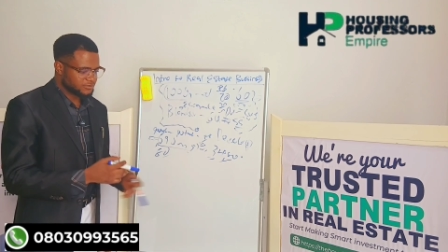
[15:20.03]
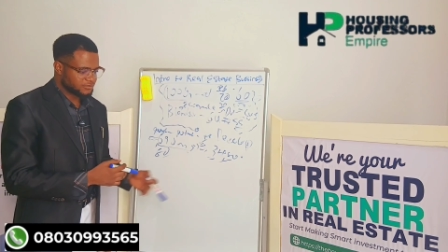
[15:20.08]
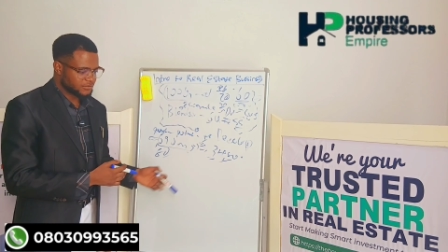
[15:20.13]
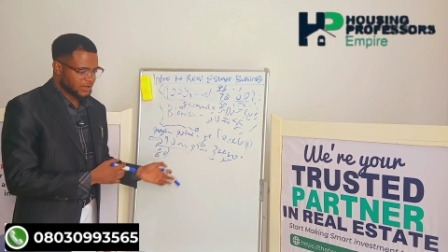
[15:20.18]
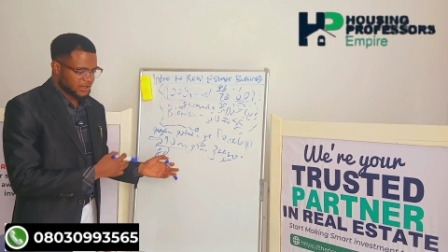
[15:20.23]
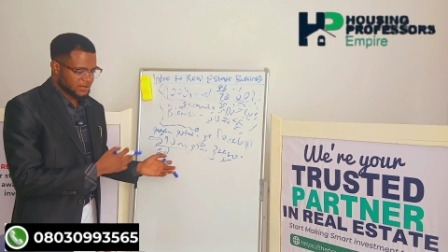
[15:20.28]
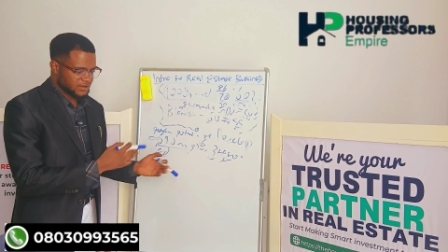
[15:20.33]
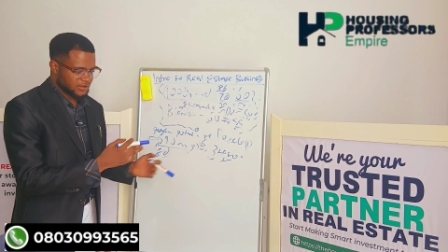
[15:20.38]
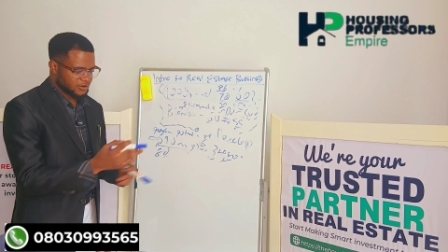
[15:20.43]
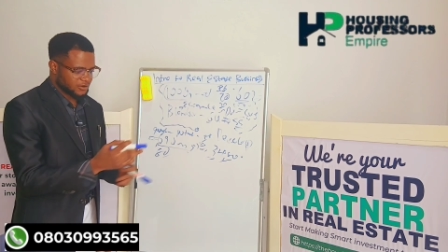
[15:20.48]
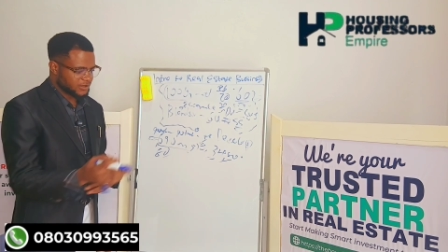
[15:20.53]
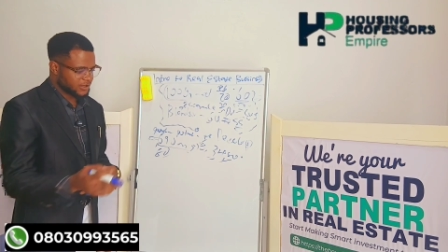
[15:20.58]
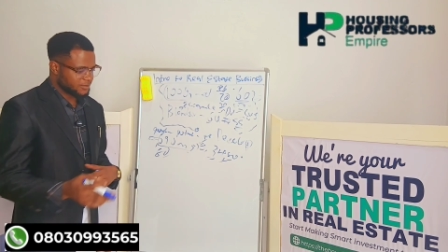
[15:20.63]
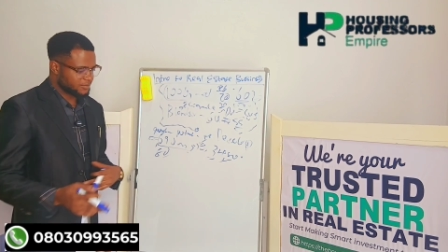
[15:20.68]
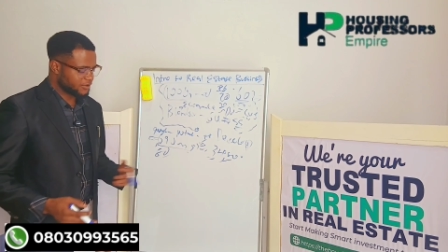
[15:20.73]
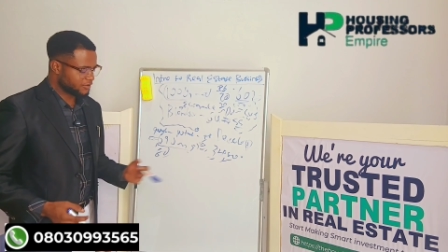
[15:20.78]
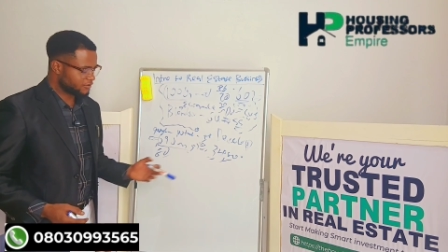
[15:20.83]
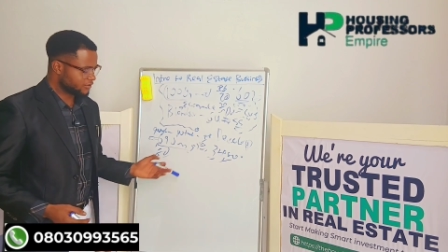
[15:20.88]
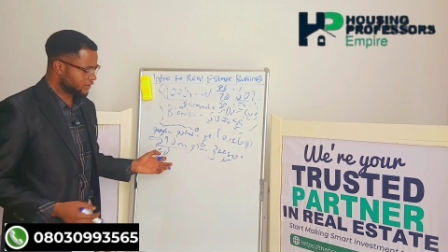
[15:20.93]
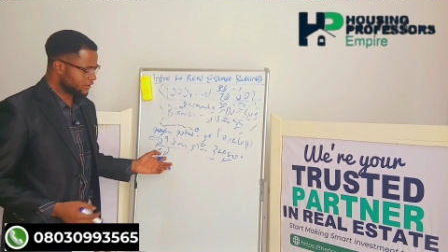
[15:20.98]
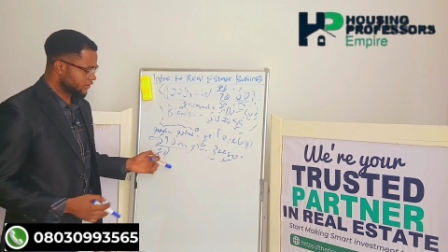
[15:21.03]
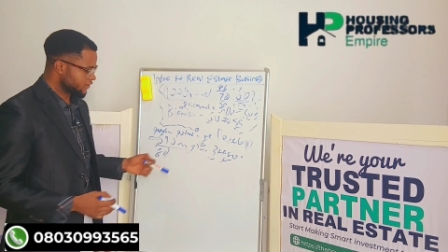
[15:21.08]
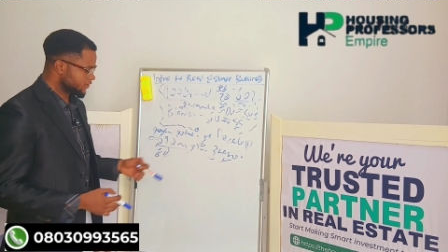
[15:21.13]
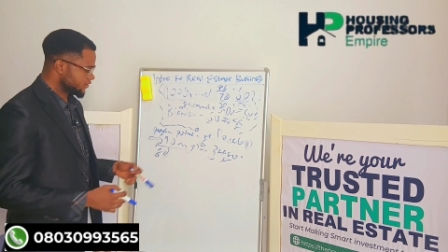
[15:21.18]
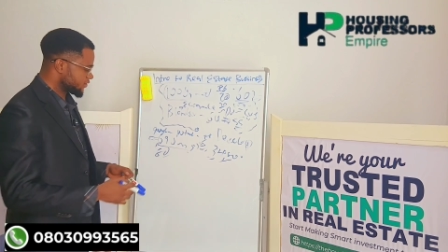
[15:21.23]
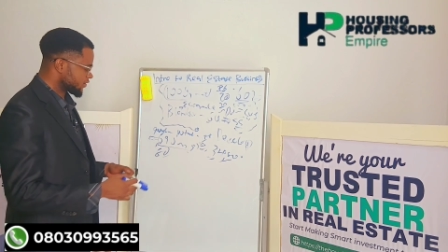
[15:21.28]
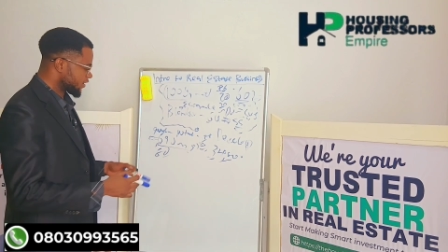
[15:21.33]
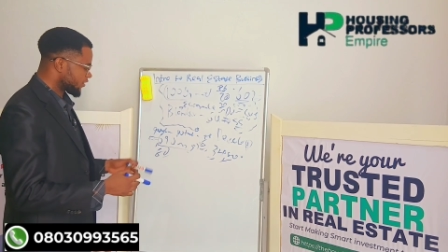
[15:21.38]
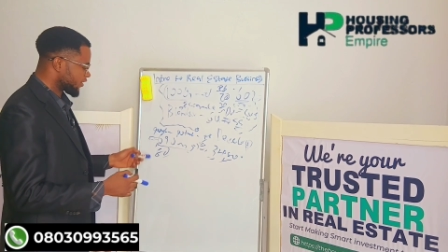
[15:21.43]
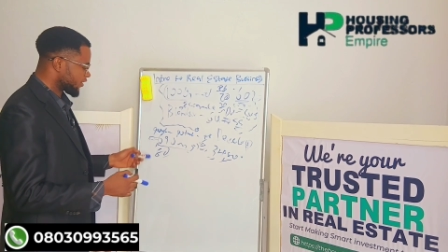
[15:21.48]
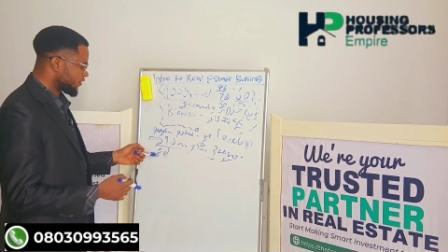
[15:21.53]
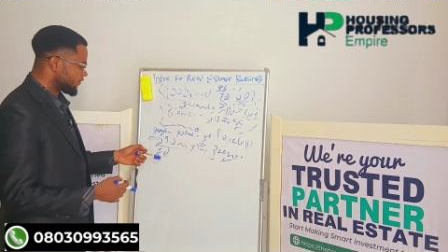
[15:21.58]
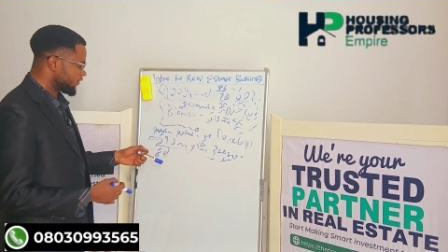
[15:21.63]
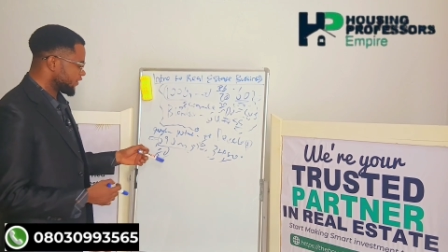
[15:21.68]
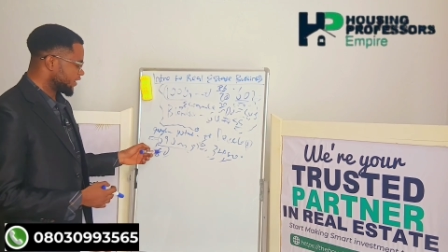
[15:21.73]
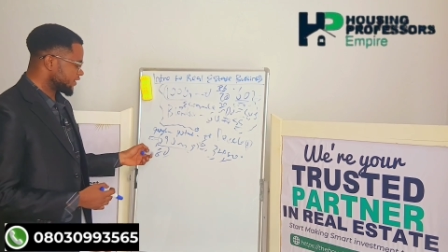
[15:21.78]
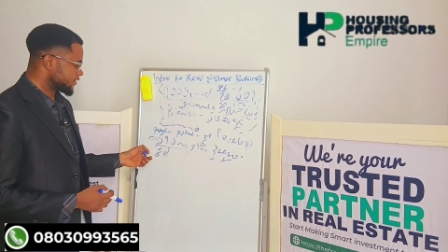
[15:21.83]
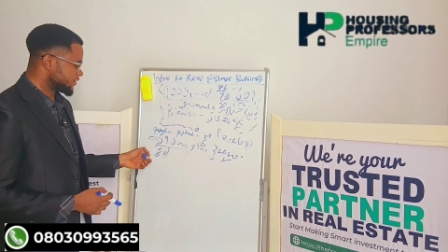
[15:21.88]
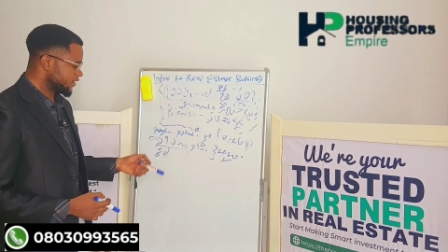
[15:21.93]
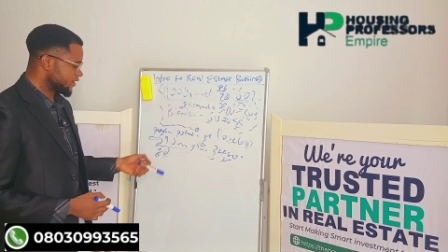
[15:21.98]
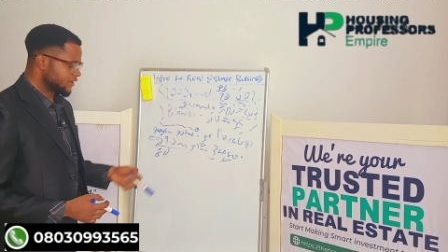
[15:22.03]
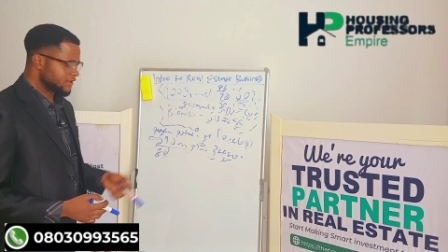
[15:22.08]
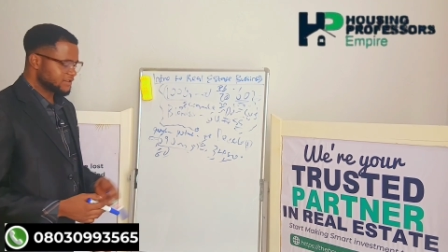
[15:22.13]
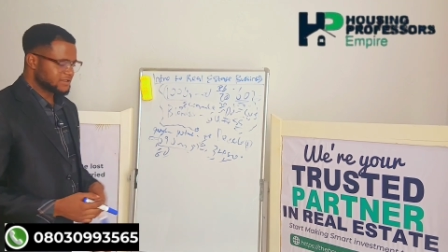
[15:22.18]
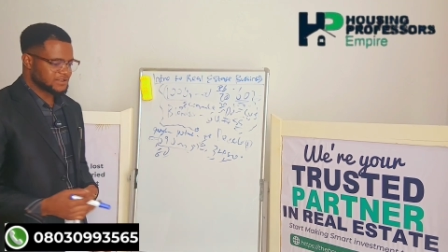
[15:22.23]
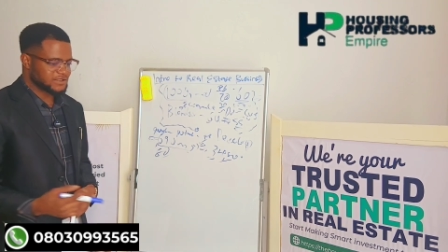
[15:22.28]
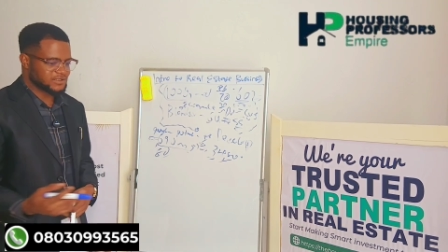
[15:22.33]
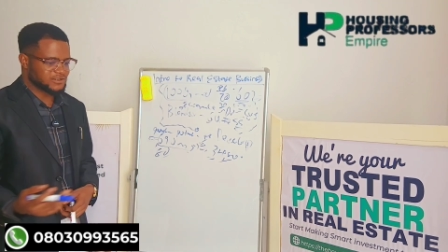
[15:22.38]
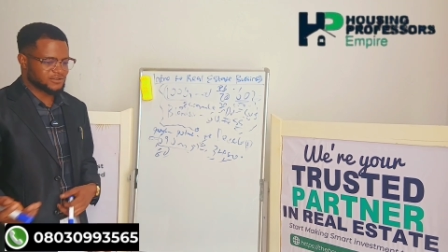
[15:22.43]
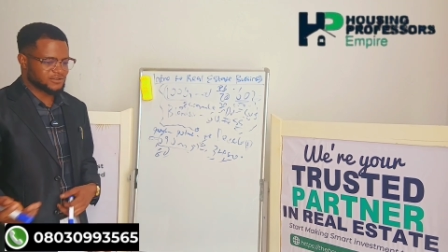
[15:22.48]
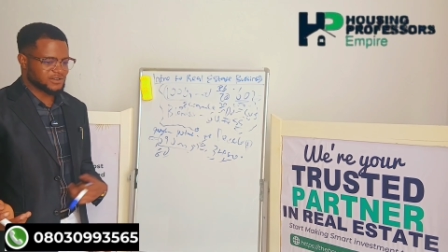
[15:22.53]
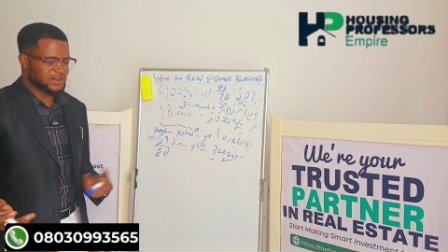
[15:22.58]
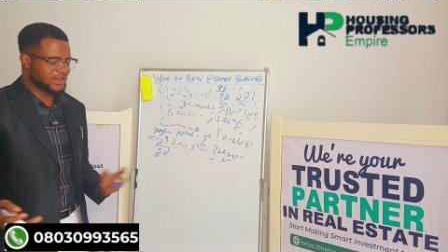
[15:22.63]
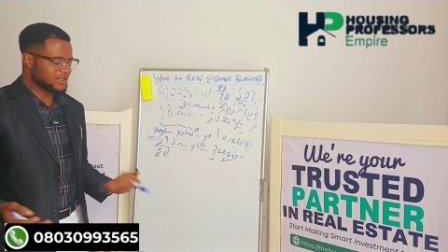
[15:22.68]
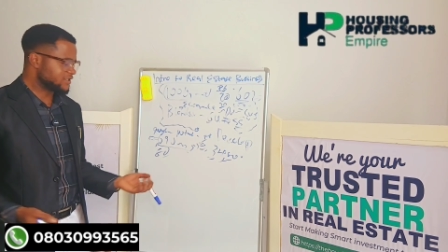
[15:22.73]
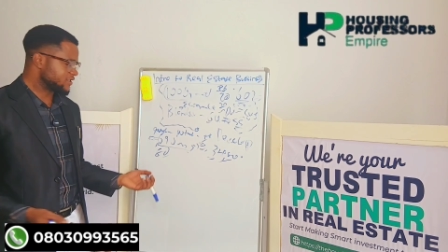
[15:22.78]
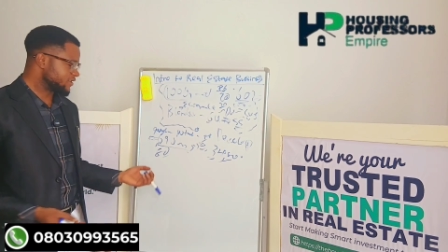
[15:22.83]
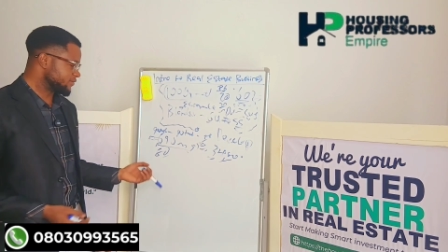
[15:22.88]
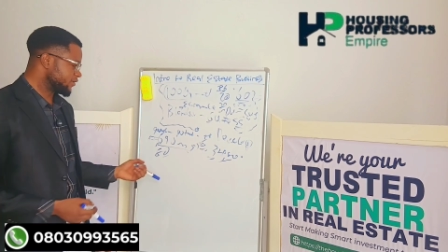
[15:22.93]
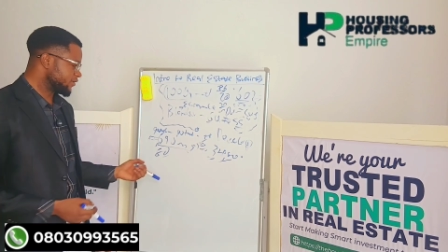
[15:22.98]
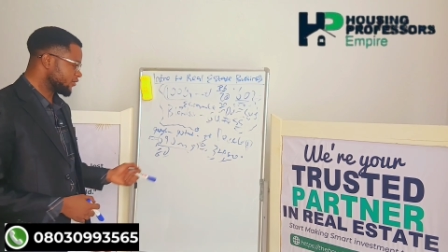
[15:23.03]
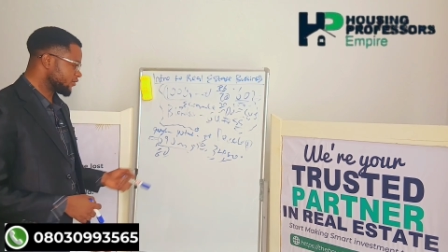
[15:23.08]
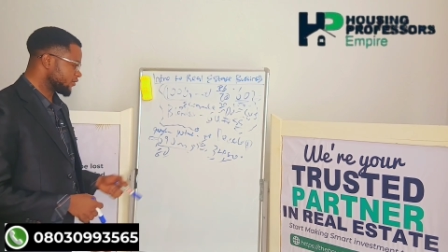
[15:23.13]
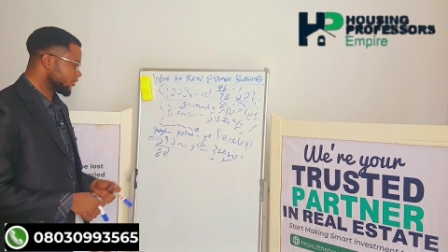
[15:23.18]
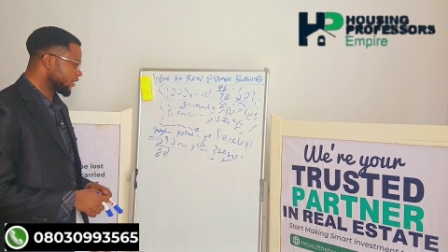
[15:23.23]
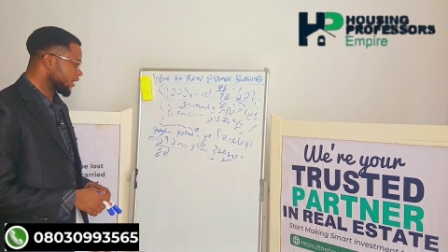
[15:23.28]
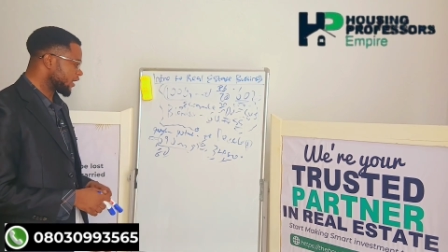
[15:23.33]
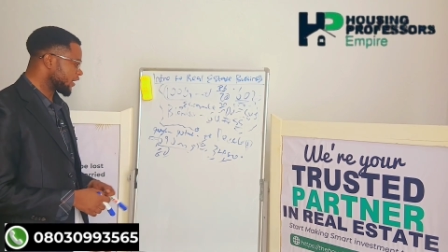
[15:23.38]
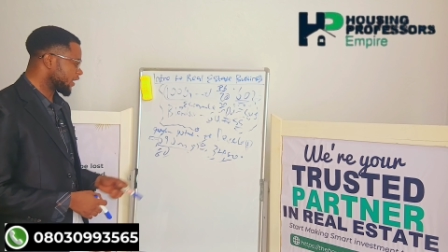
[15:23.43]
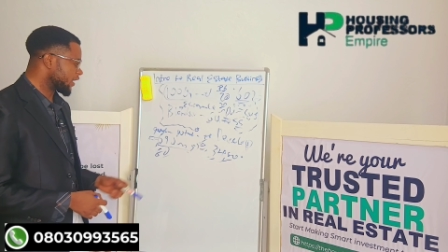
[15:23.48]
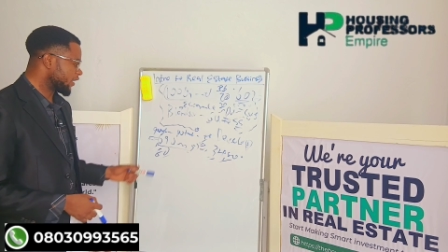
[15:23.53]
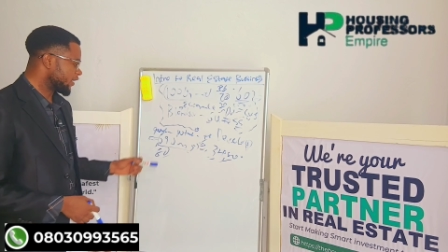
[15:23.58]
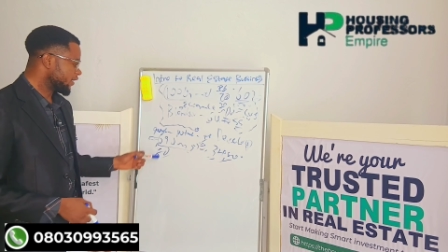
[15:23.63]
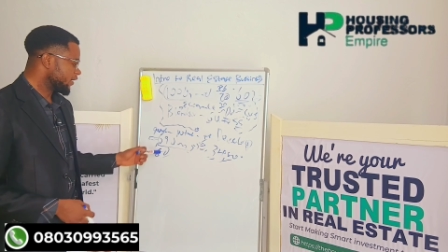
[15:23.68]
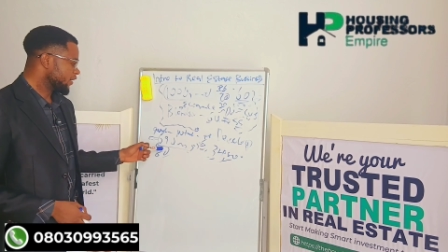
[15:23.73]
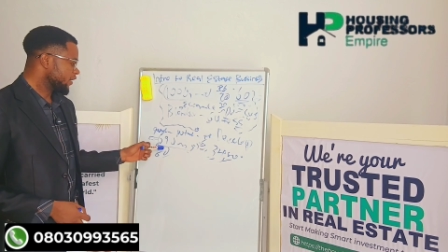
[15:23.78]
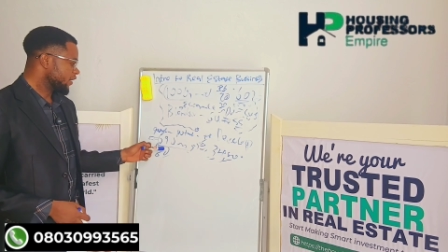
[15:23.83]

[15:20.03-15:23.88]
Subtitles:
and all the buildings arriving at 80 or 90 million naira.